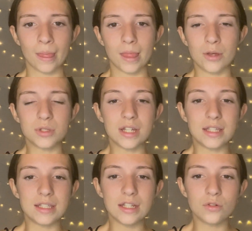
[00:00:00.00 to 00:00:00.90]
There wasn't a
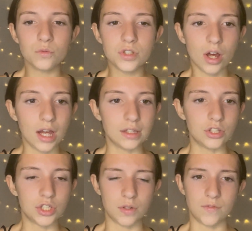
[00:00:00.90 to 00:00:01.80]
single sign
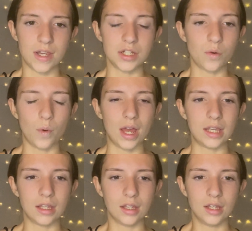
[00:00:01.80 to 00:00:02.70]
that she was fading
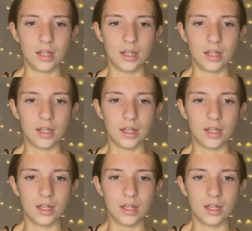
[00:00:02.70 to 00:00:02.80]
away,